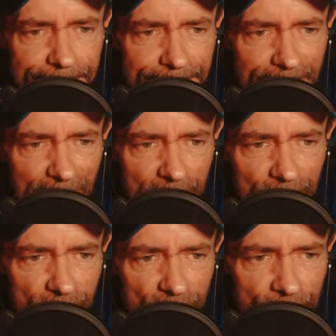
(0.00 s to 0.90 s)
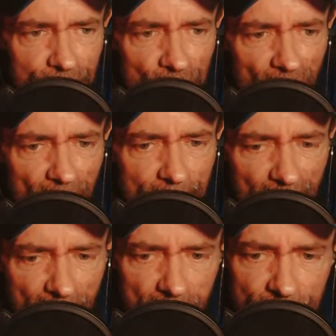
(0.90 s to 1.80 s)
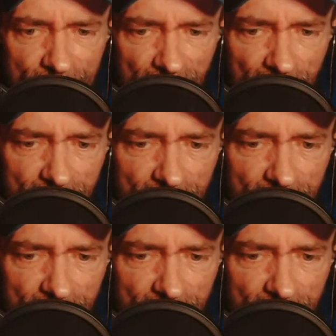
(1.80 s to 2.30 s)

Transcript: Let me pull that back up again.